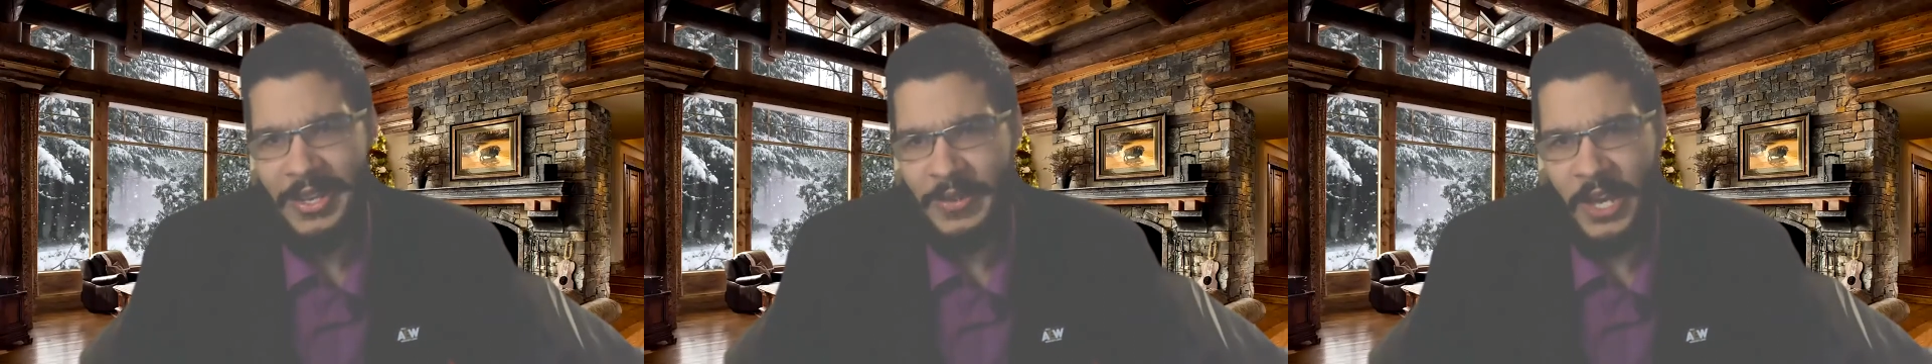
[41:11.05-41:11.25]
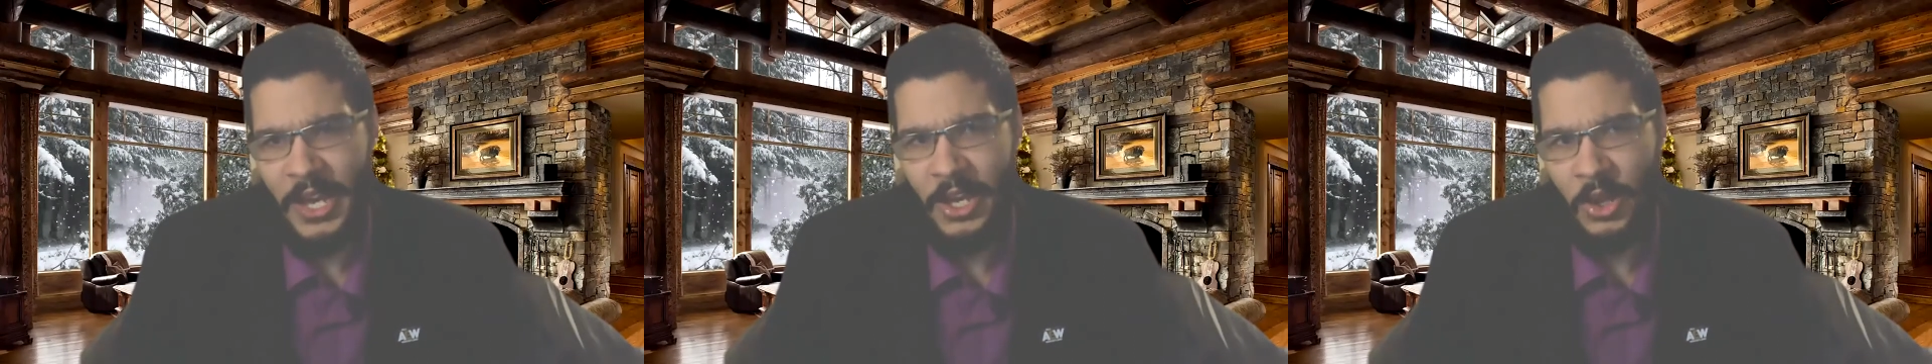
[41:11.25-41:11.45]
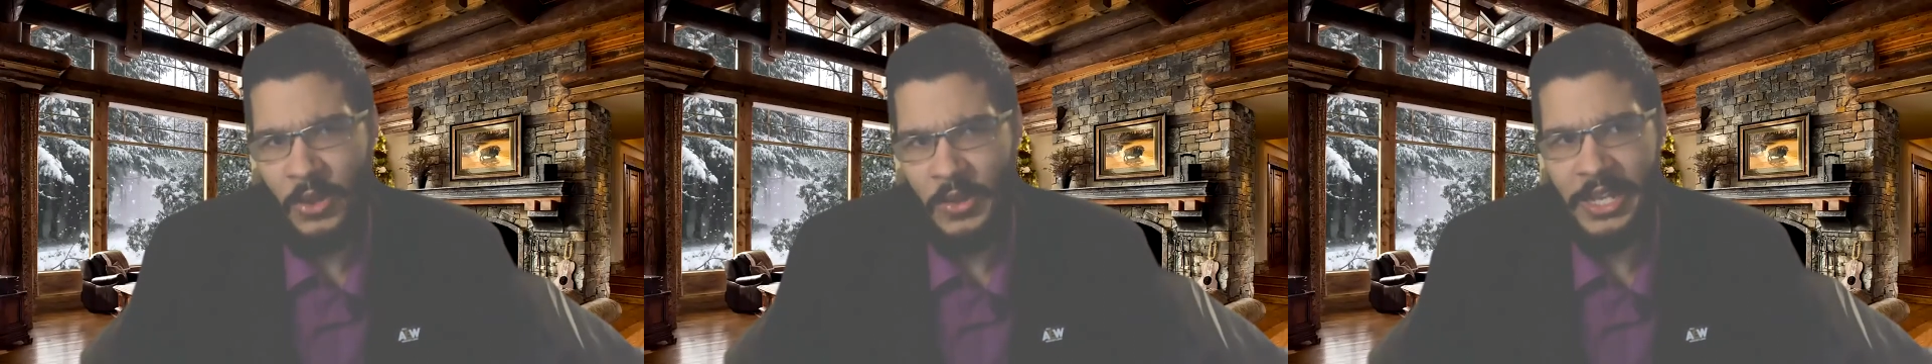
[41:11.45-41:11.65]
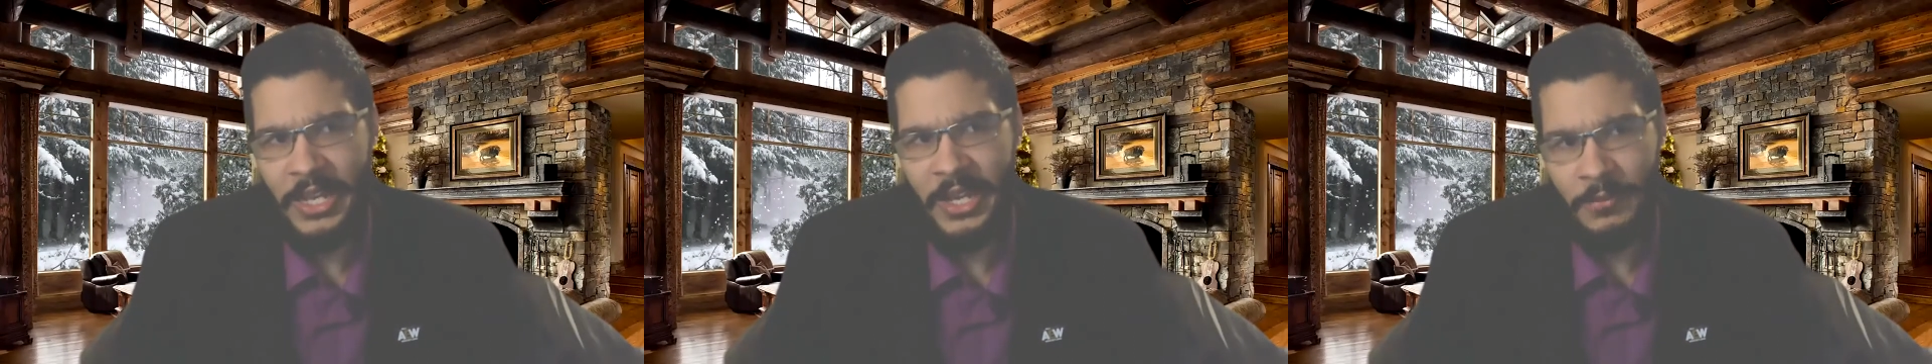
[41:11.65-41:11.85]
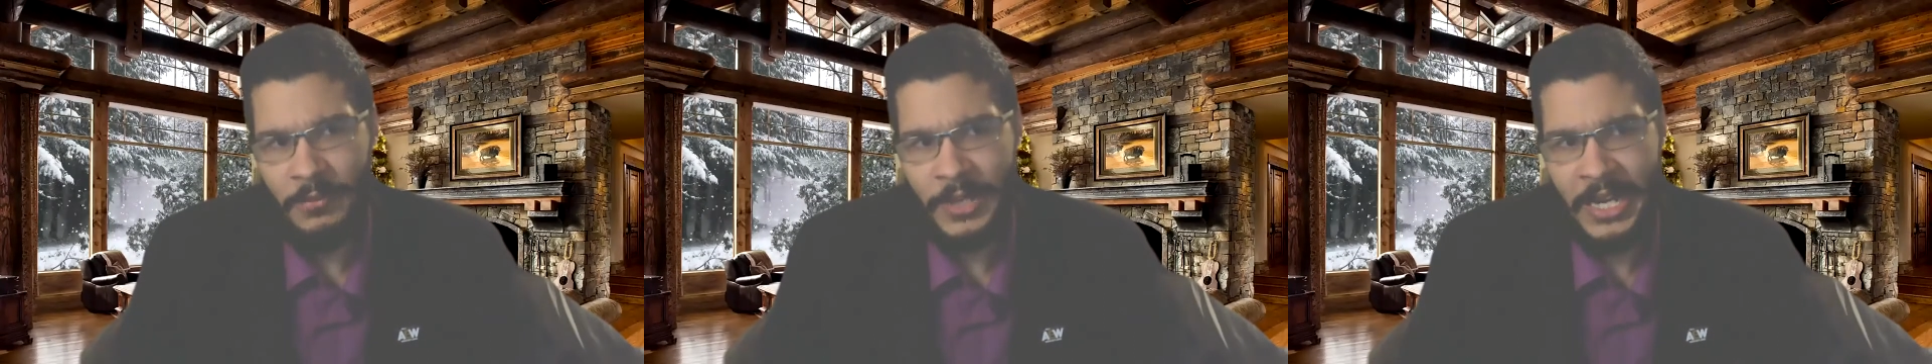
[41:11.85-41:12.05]
Not only
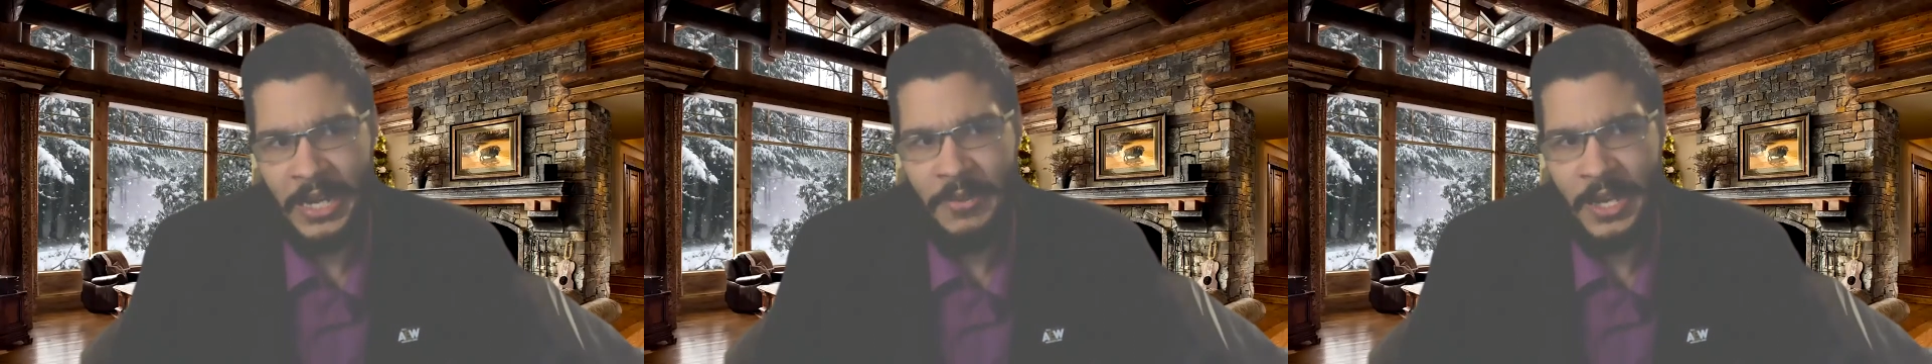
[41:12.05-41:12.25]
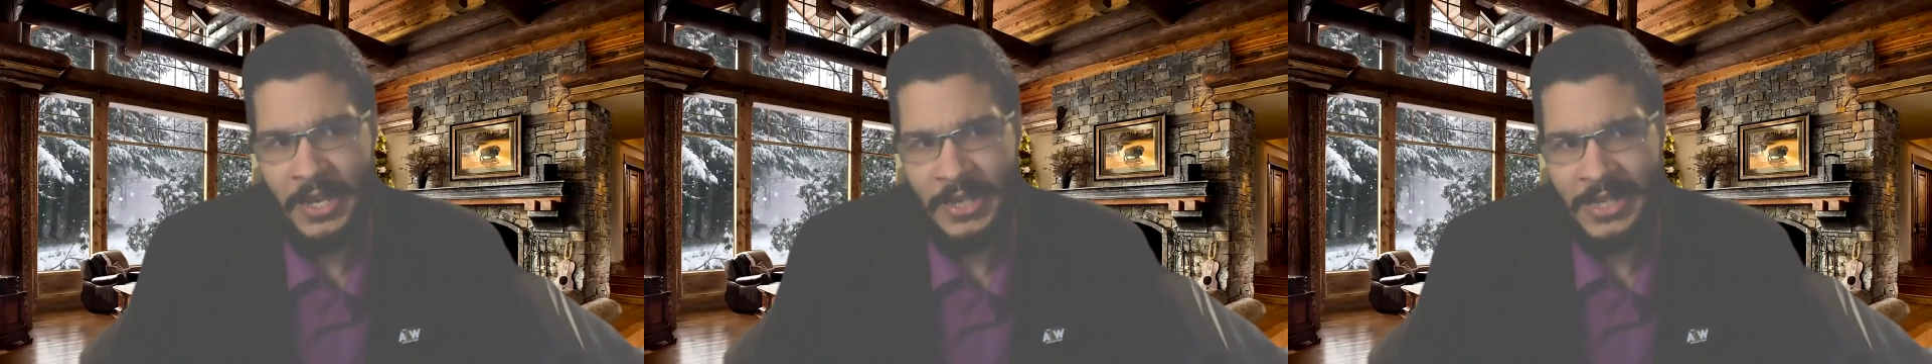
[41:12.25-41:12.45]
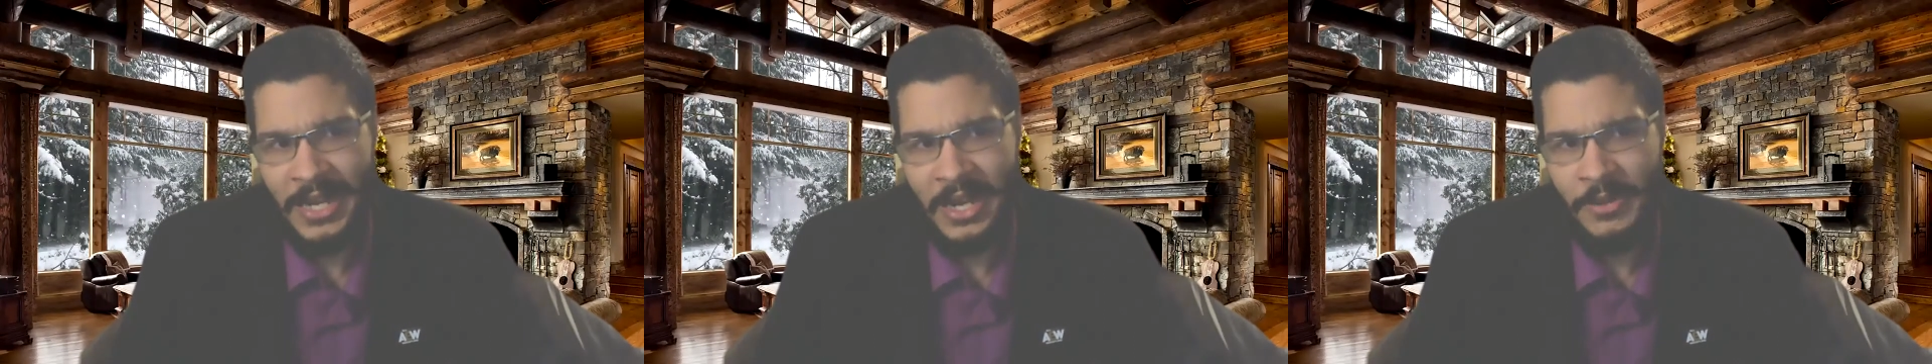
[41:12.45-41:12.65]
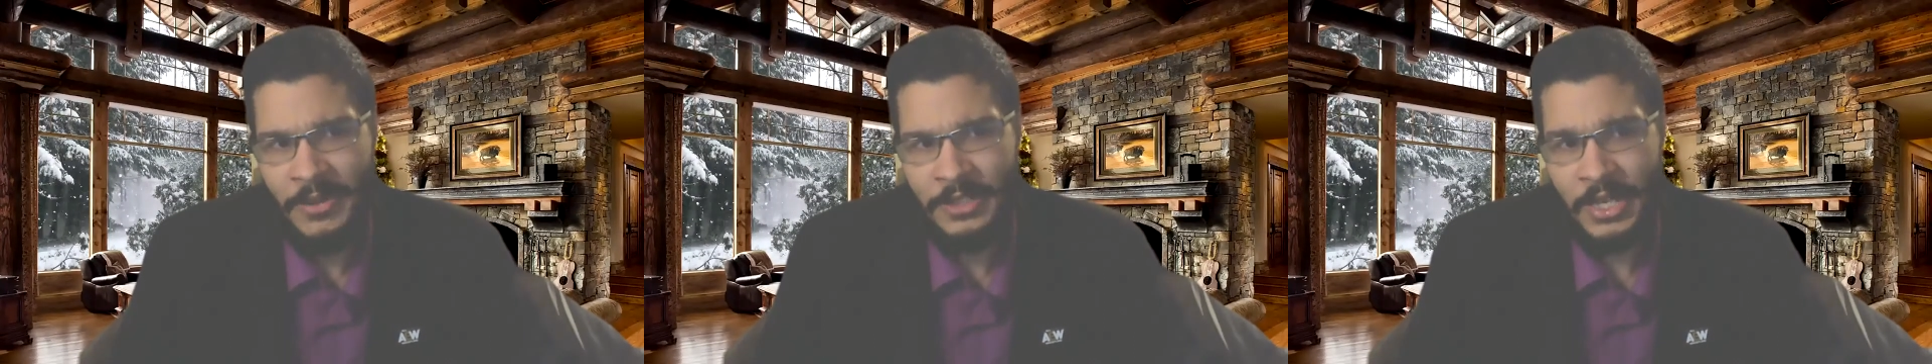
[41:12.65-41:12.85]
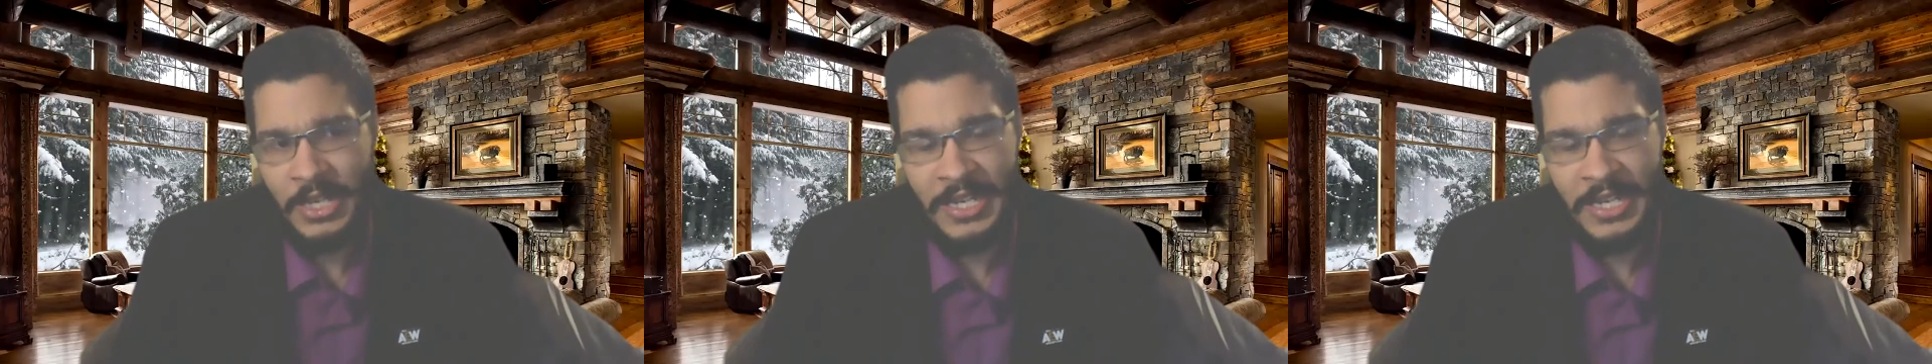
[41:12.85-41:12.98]
in ring, but on commentary.